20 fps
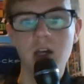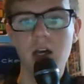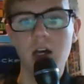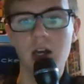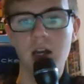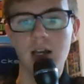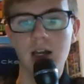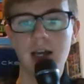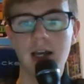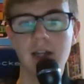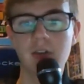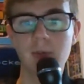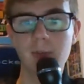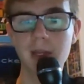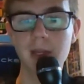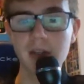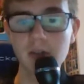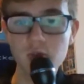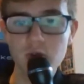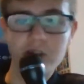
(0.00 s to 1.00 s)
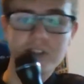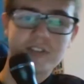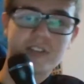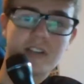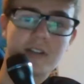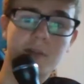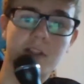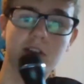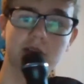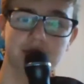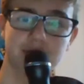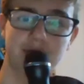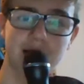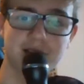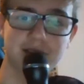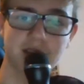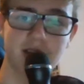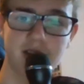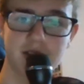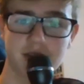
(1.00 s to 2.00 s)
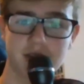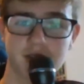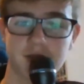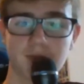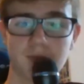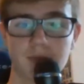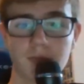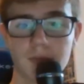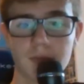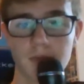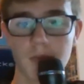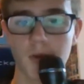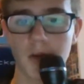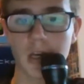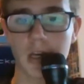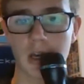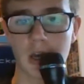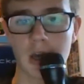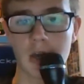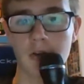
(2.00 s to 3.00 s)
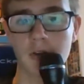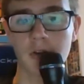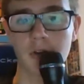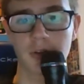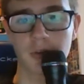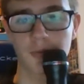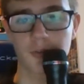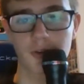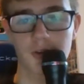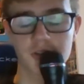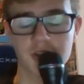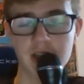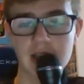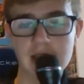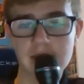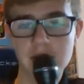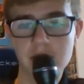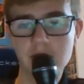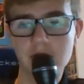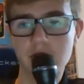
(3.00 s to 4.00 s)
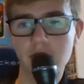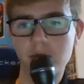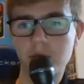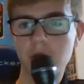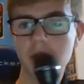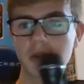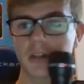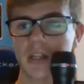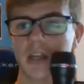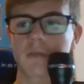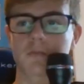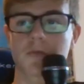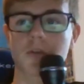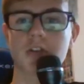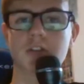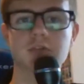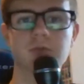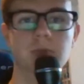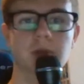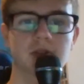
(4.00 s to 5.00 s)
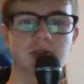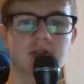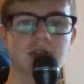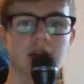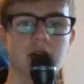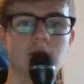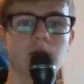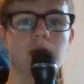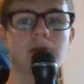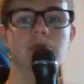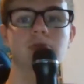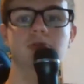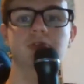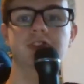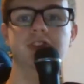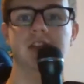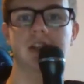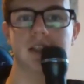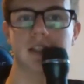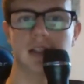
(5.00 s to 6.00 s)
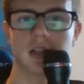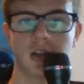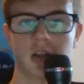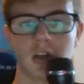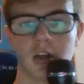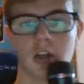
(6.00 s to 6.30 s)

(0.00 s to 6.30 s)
And it will be interesting because Matt Turner's Nottingham Forest debut could be at the Emirates. But we will see